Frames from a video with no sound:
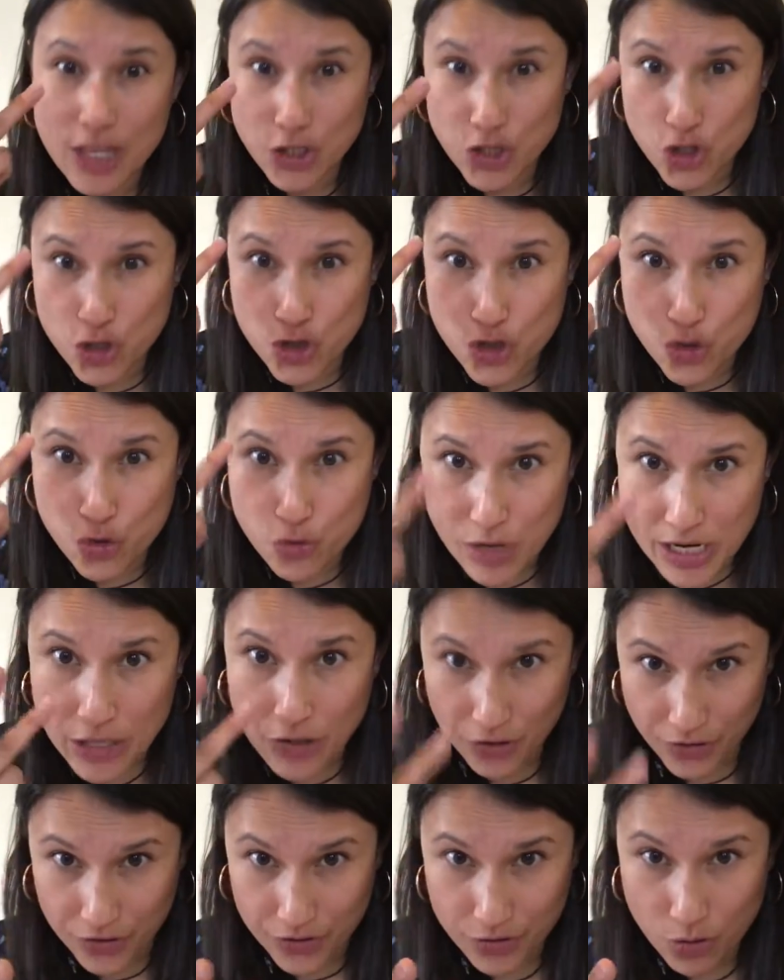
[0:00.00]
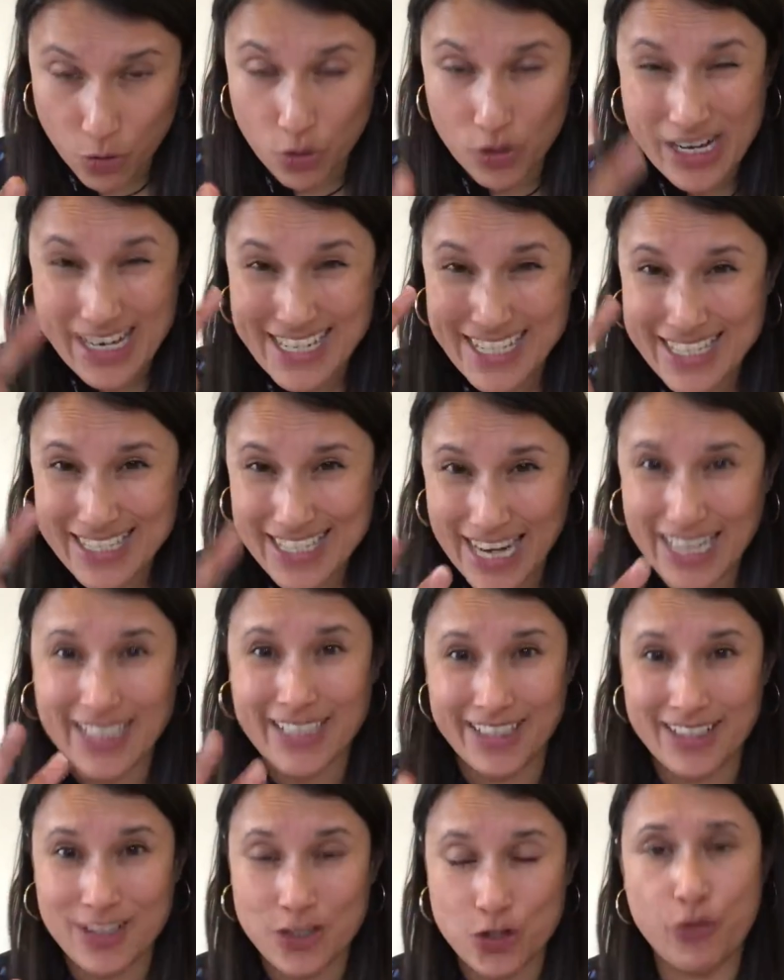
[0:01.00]
that you're triggered or
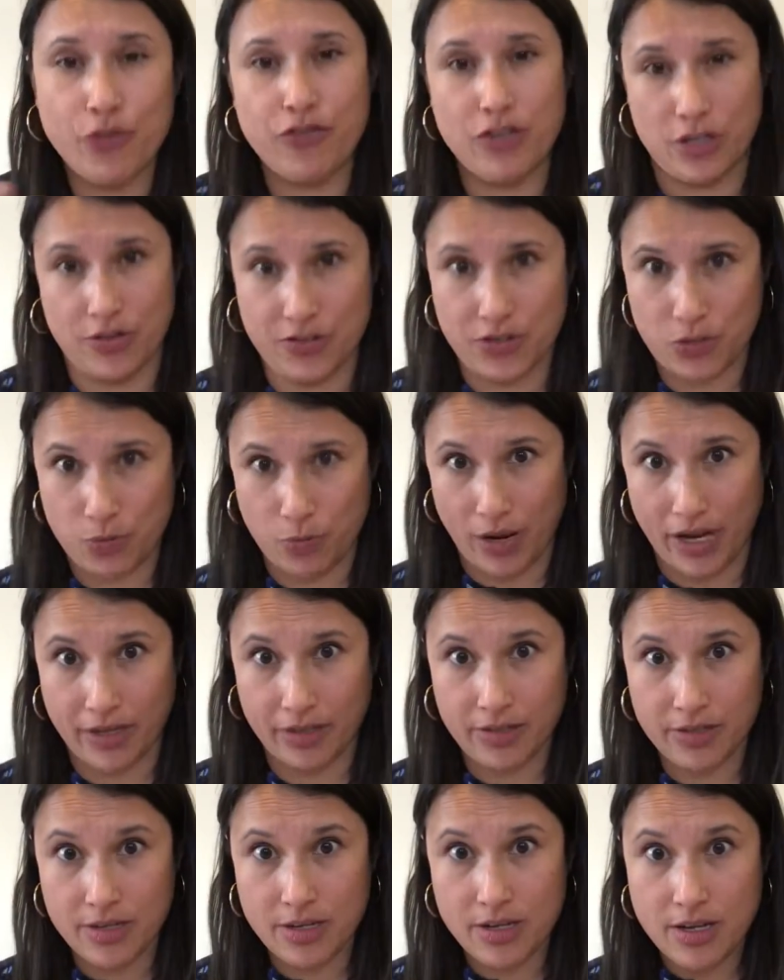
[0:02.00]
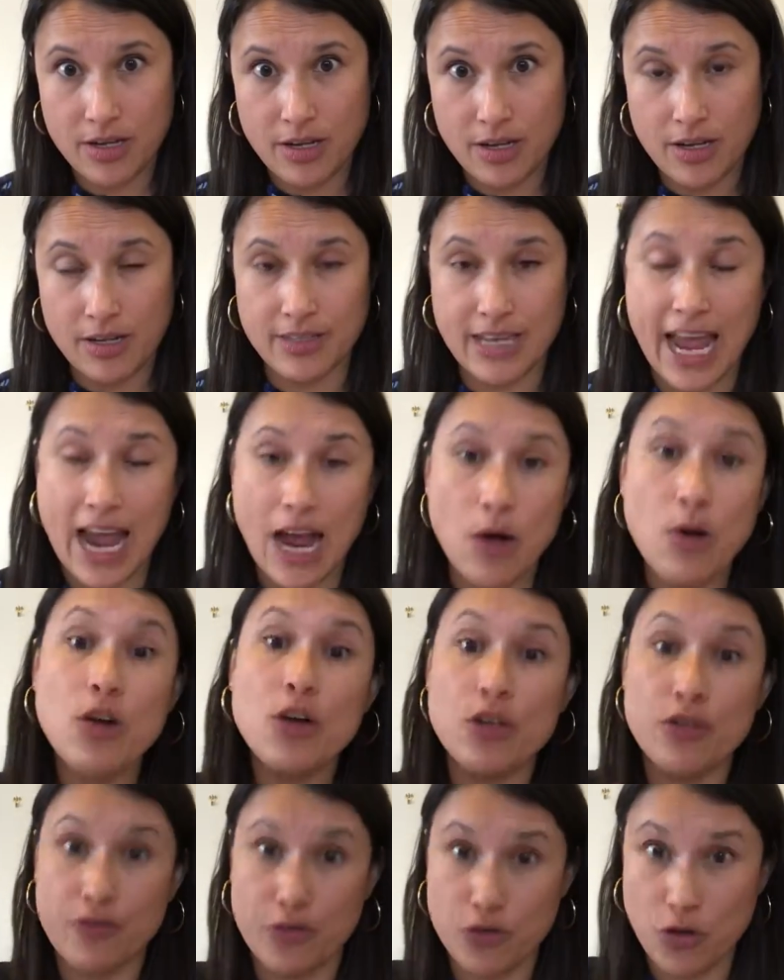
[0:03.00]
excited to feel this way. Now,
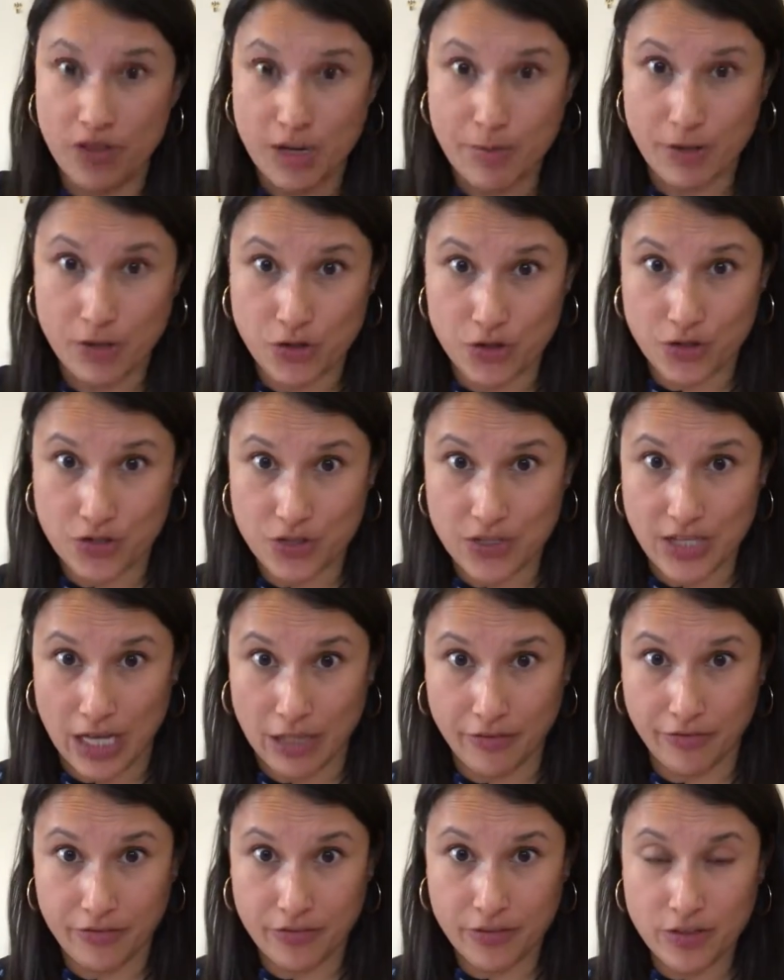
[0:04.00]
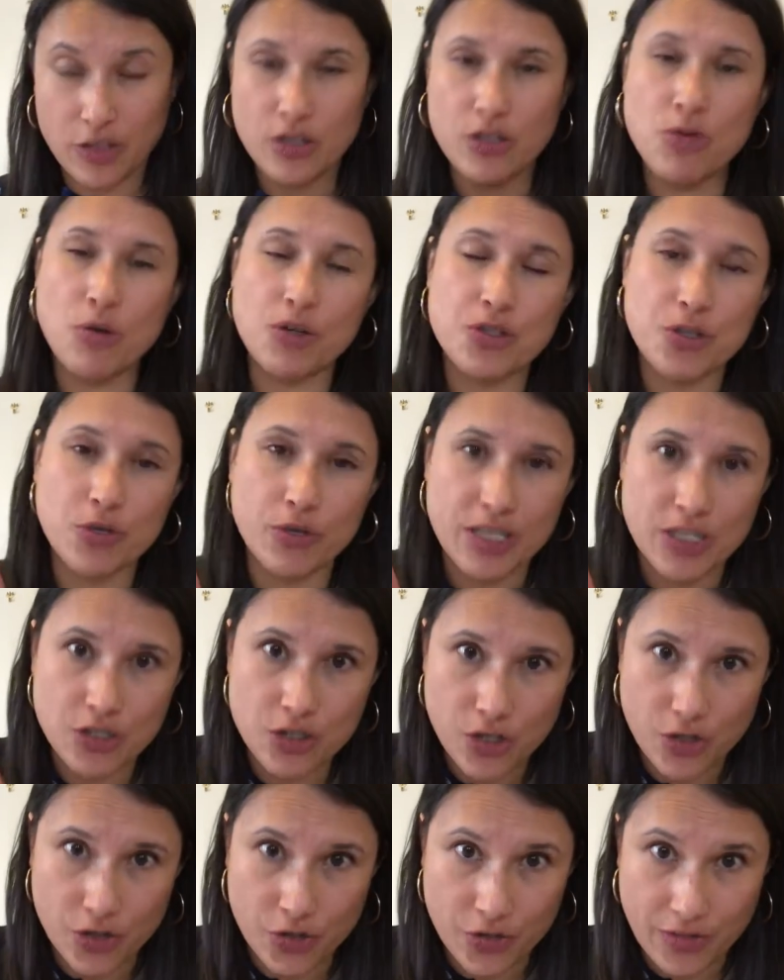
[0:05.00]
if you know that about yourself, you also can
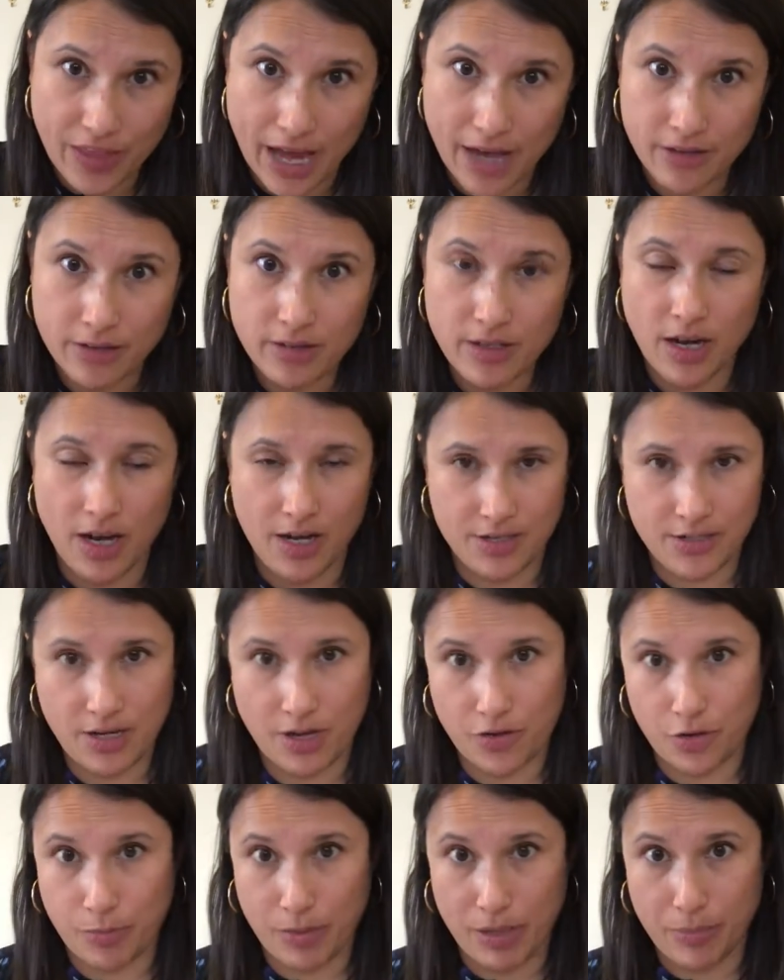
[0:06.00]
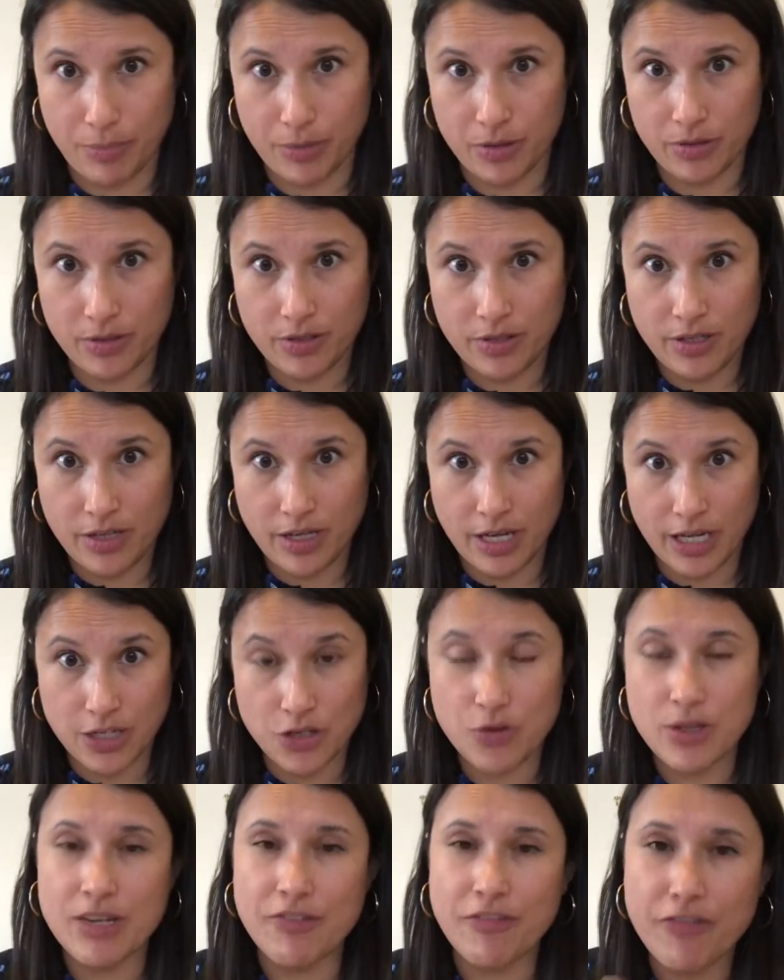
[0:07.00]
turn that onto other people and
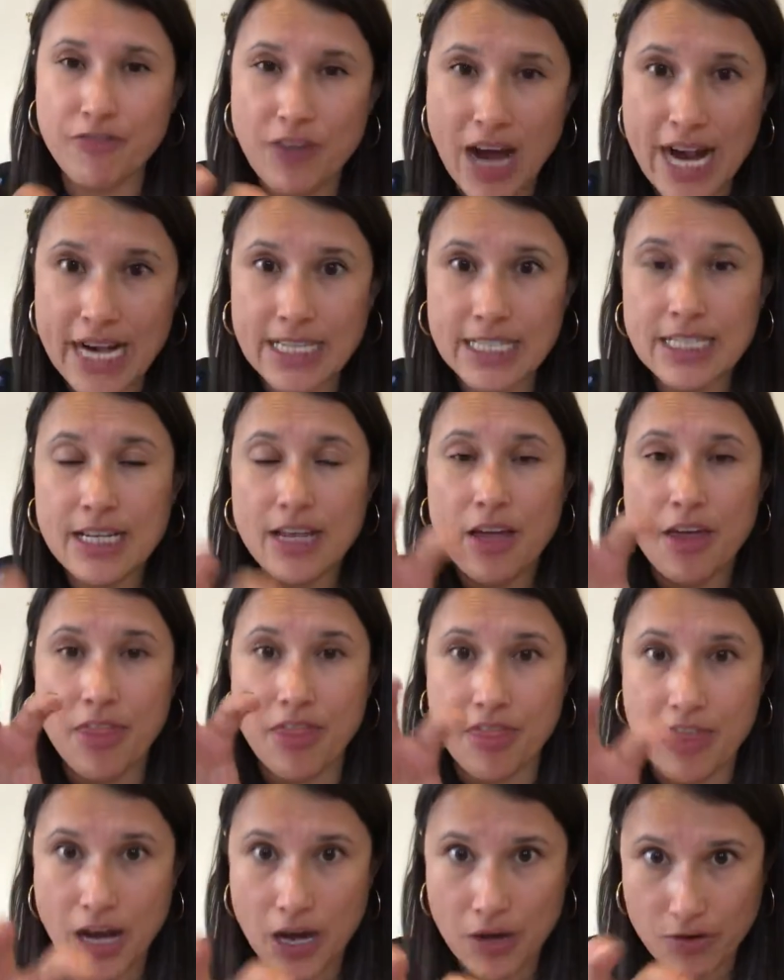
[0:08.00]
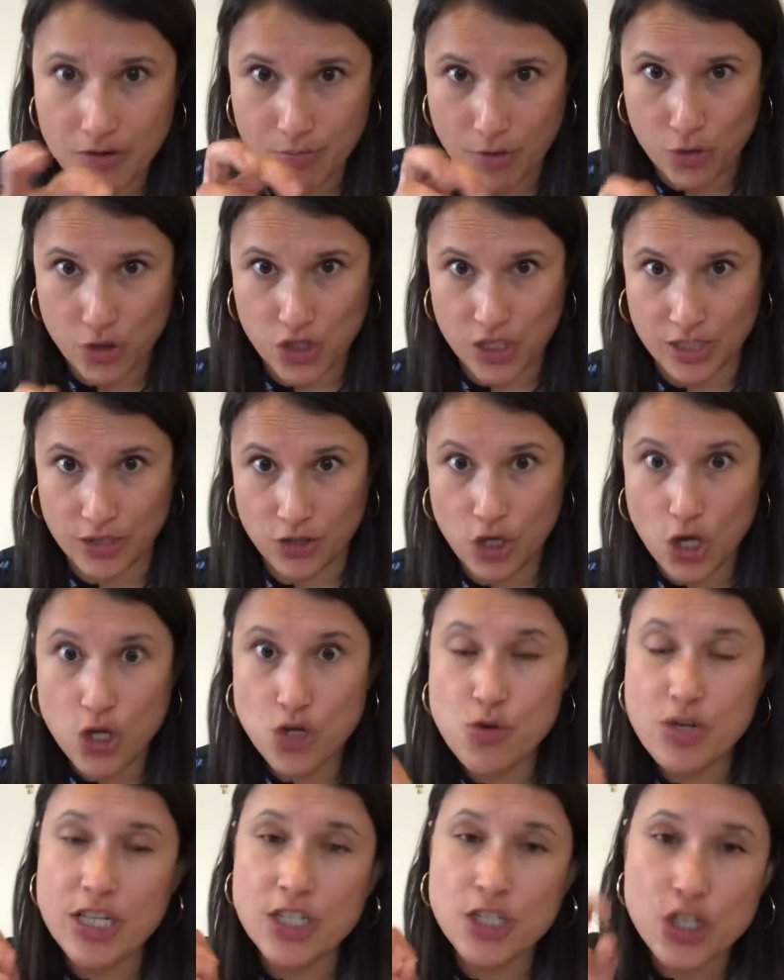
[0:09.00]
you can find their emotions.
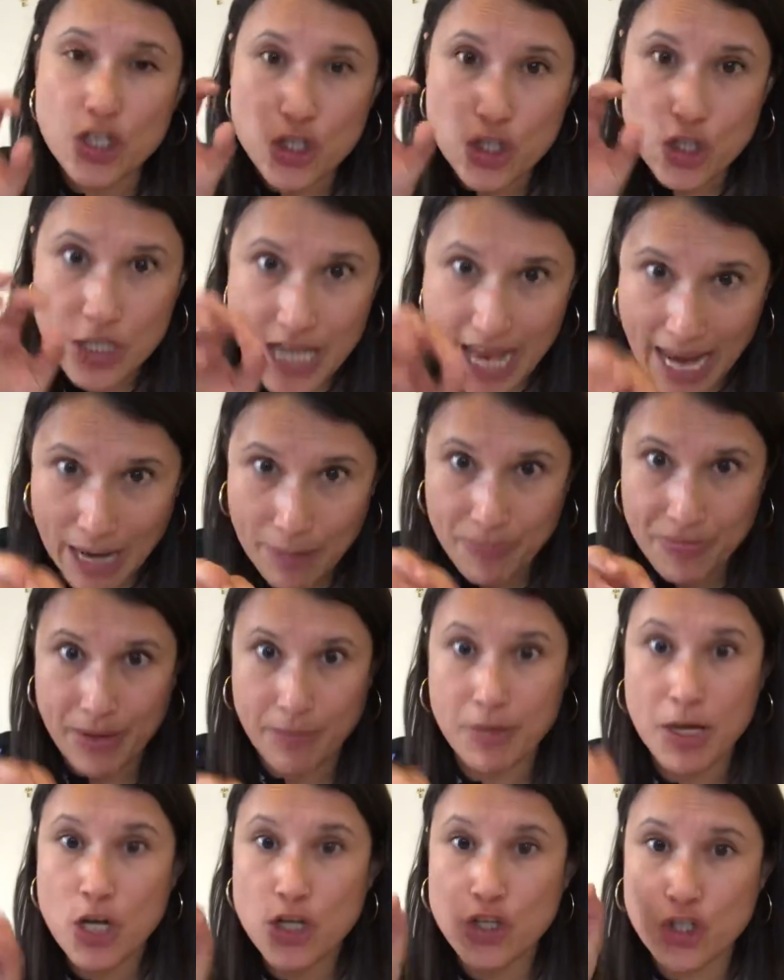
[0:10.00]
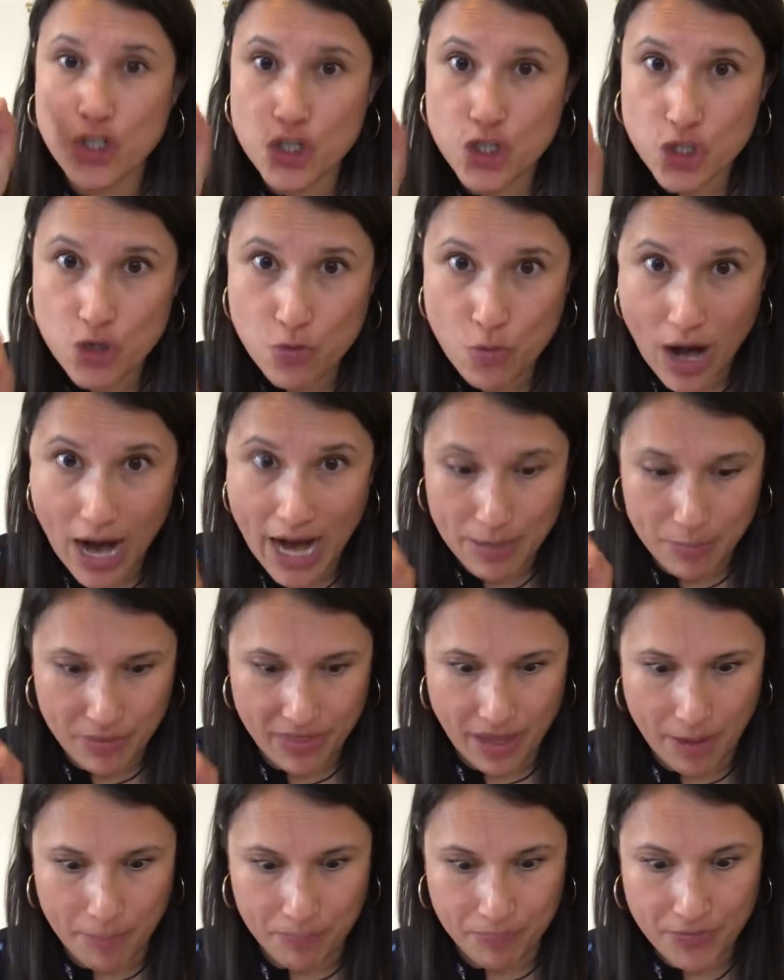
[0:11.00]
You can just name them, describe
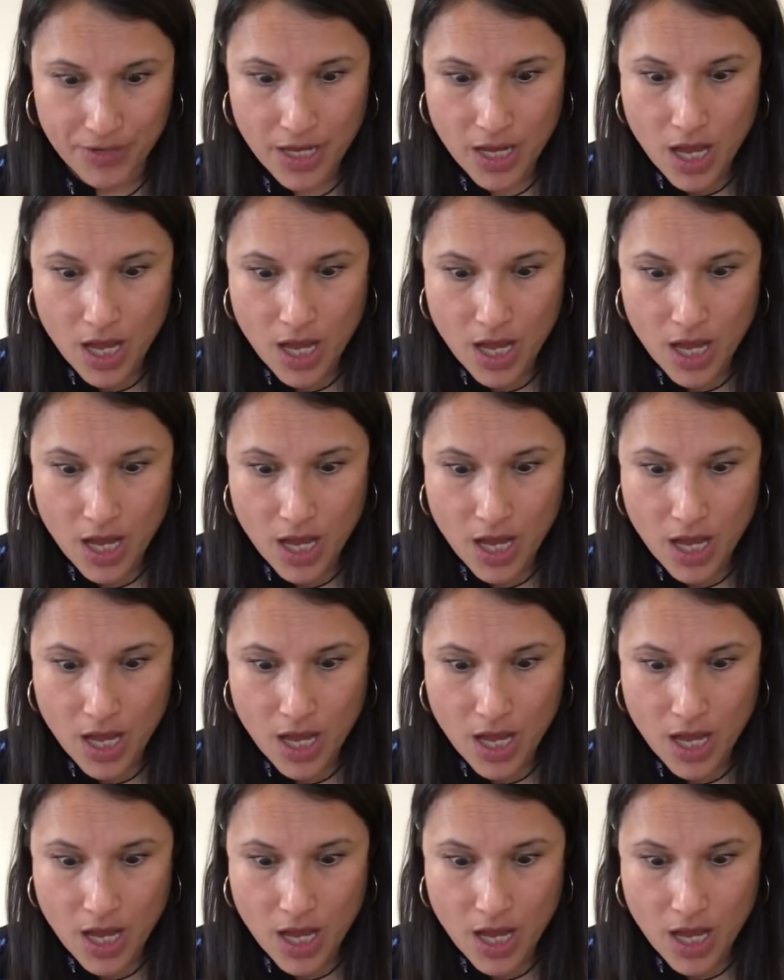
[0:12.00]
them,